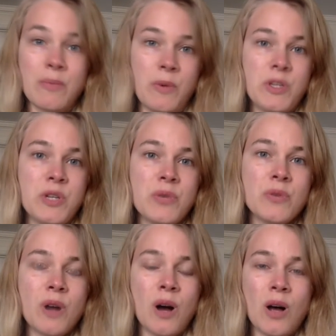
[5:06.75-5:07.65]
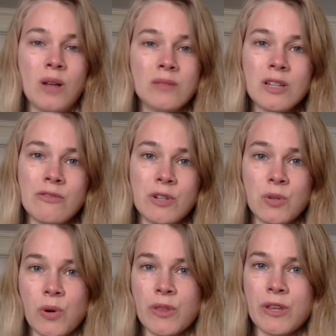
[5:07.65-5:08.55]
when you call Governor
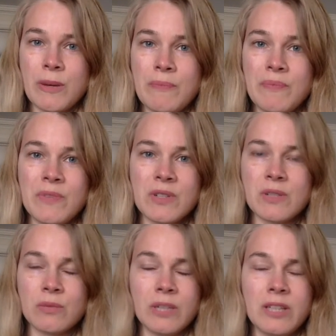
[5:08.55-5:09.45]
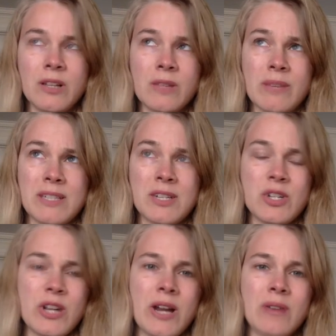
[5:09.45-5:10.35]
Northam, there's a really long message
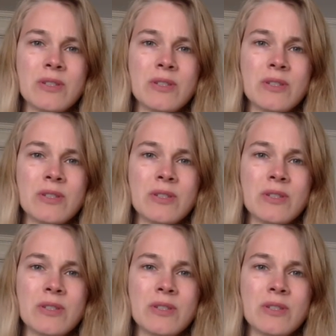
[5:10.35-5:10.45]
now.